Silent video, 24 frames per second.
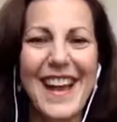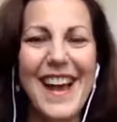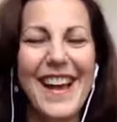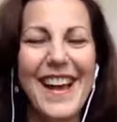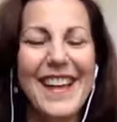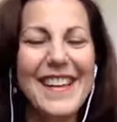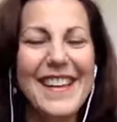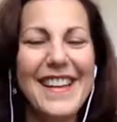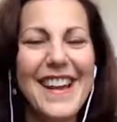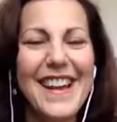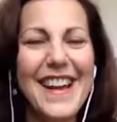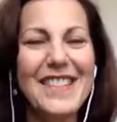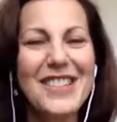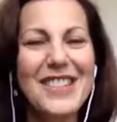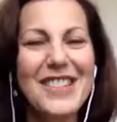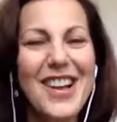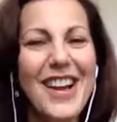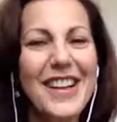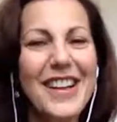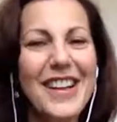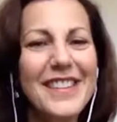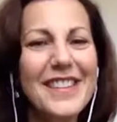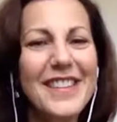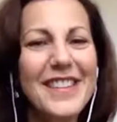Hi,
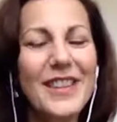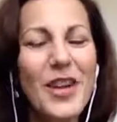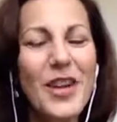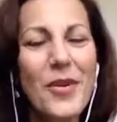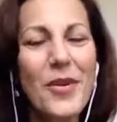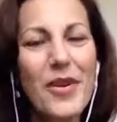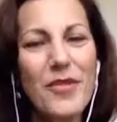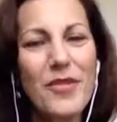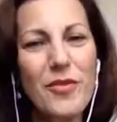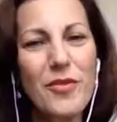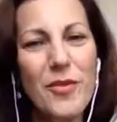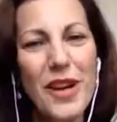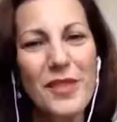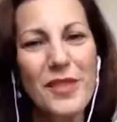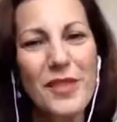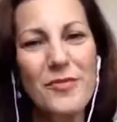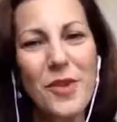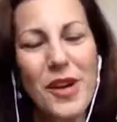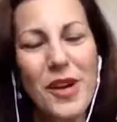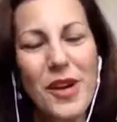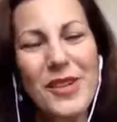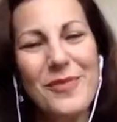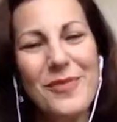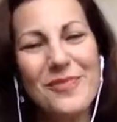John. Hello,
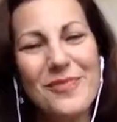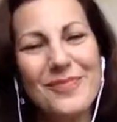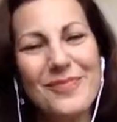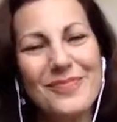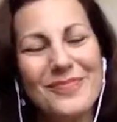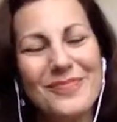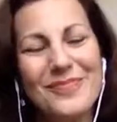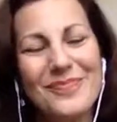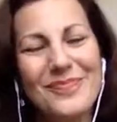everyone. Welcome.